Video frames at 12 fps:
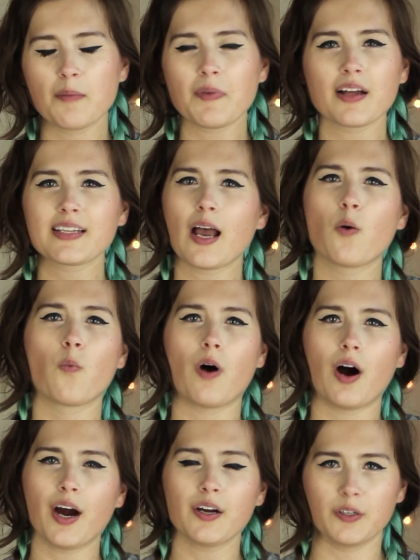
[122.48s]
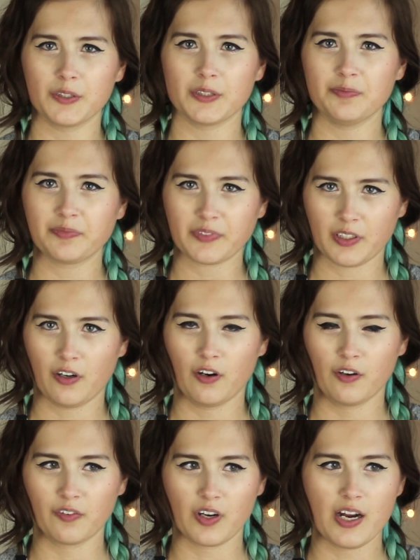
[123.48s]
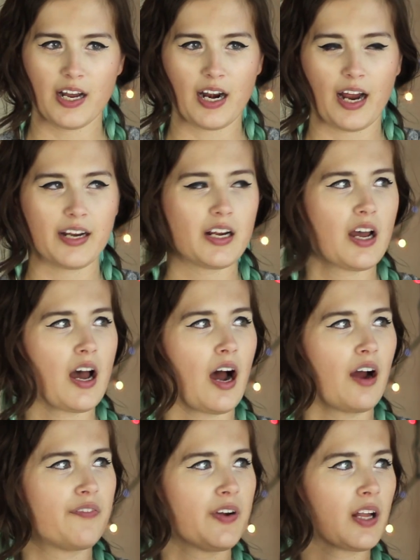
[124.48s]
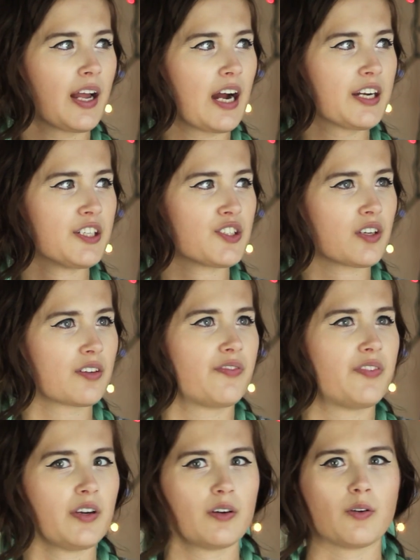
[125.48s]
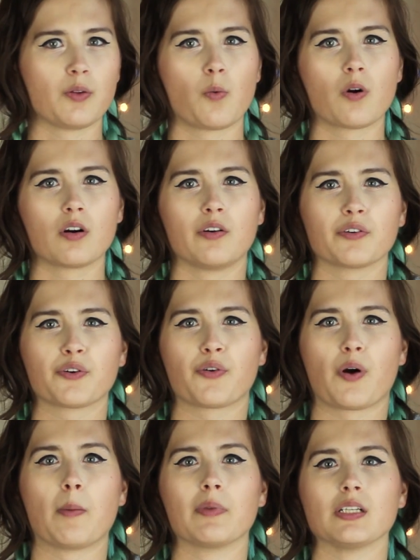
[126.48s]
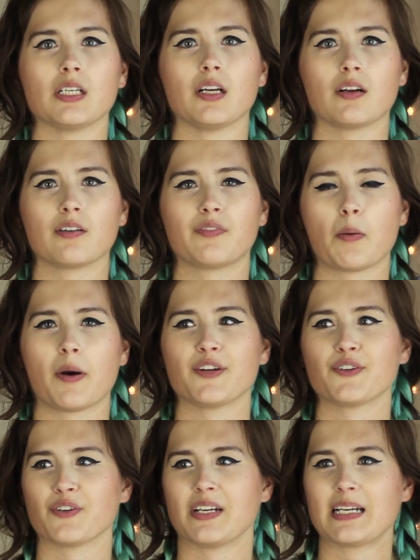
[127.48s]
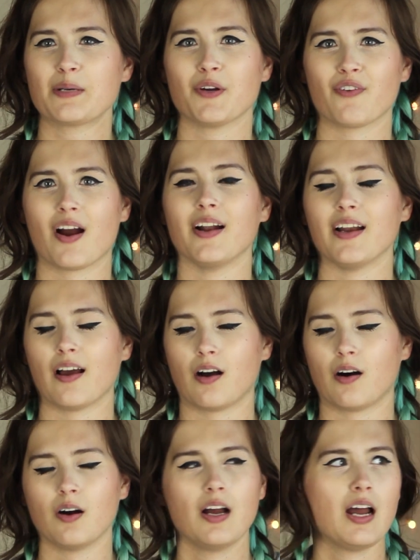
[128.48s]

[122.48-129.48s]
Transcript: I'm not that wild over it. And I feel like I can just feel the world crumbling from underneath me right now.